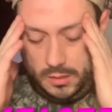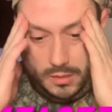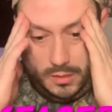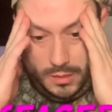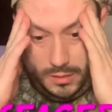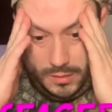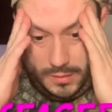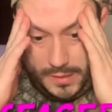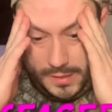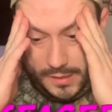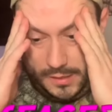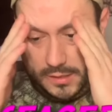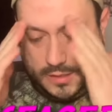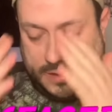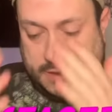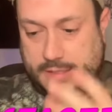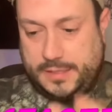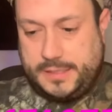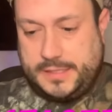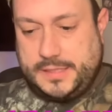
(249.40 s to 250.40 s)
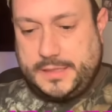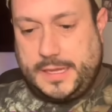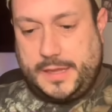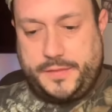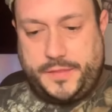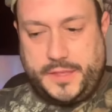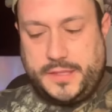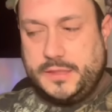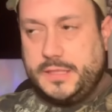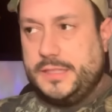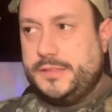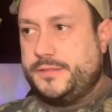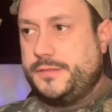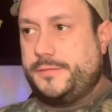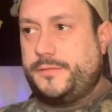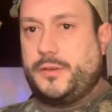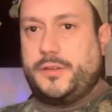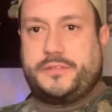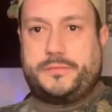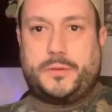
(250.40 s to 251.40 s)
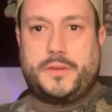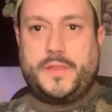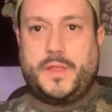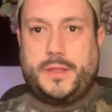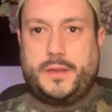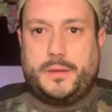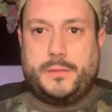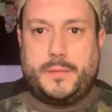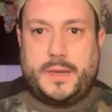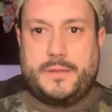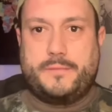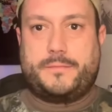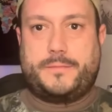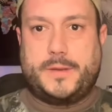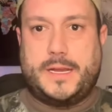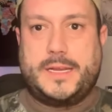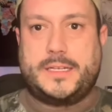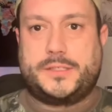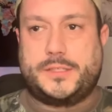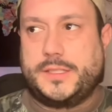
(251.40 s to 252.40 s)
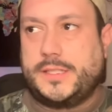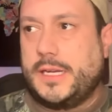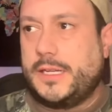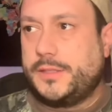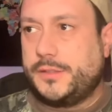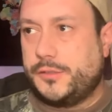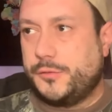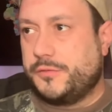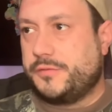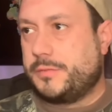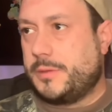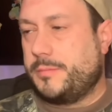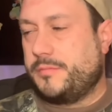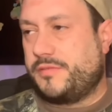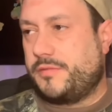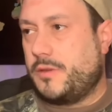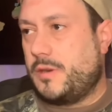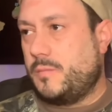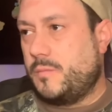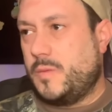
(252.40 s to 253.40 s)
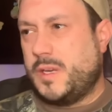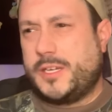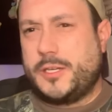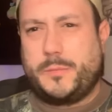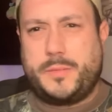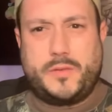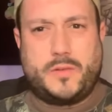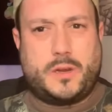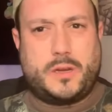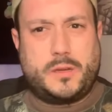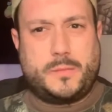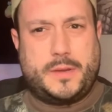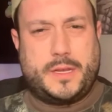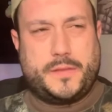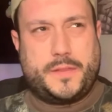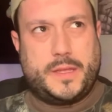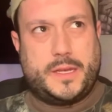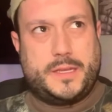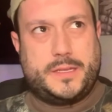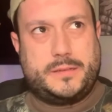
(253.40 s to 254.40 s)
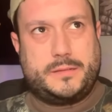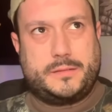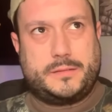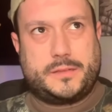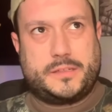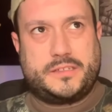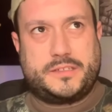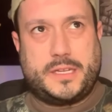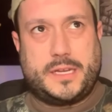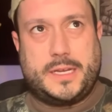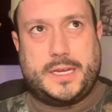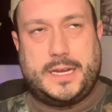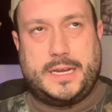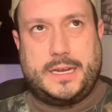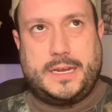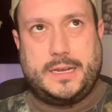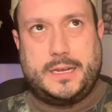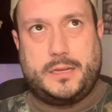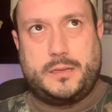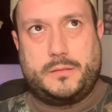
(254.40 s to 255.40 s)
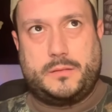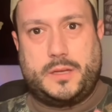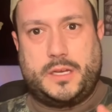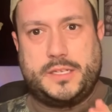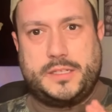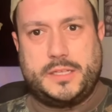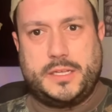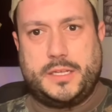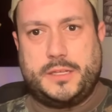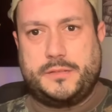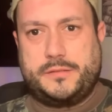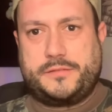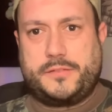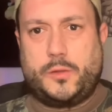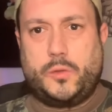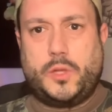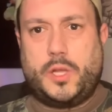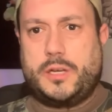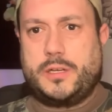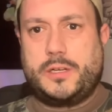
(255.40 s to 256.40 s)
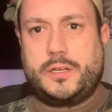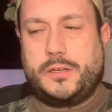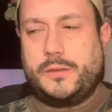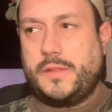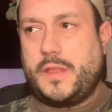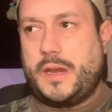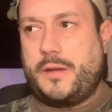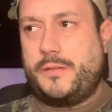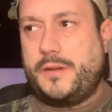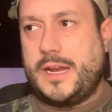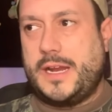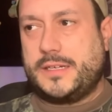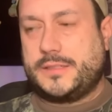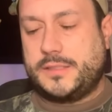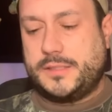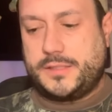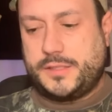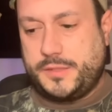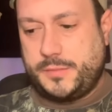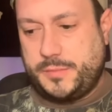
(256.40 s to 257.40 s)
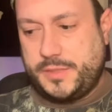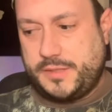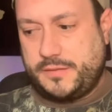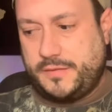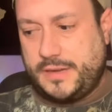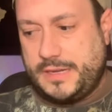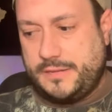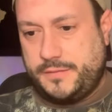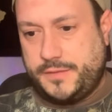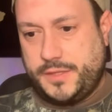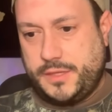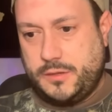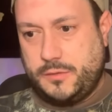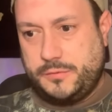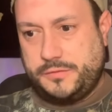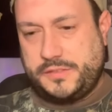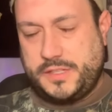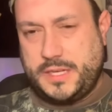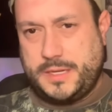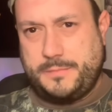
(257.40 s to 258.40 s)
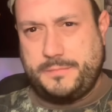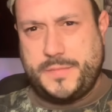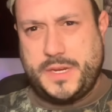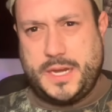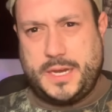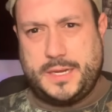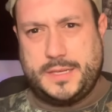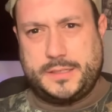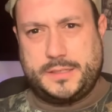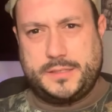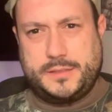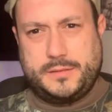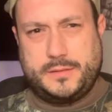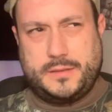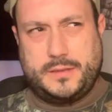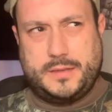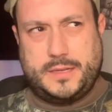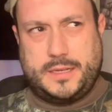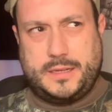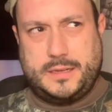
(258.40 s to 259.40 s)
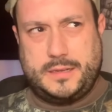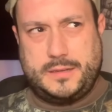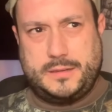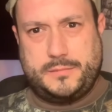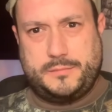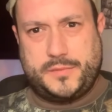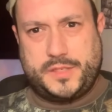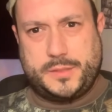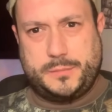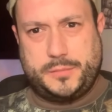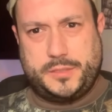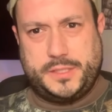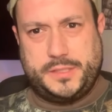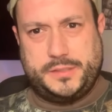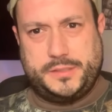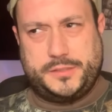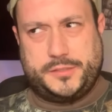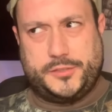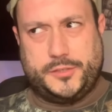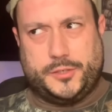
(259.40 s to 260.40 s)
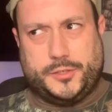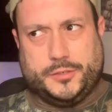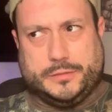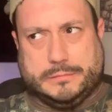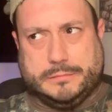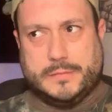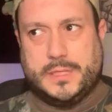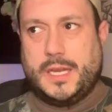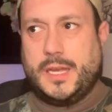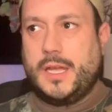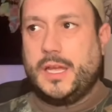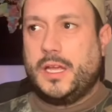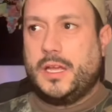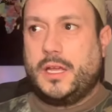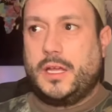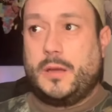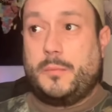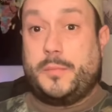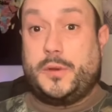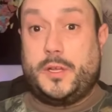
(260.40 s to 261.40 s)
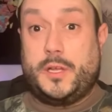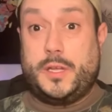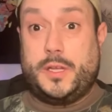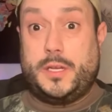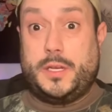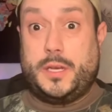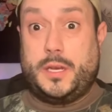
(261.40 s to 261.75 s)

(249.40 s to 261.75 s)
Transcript: like I think that's the first one that I've actually gotten goosebumps from. I could be wrong about that because I so long ago that I reacted to the Big Five and the host that I'm not completely sure. But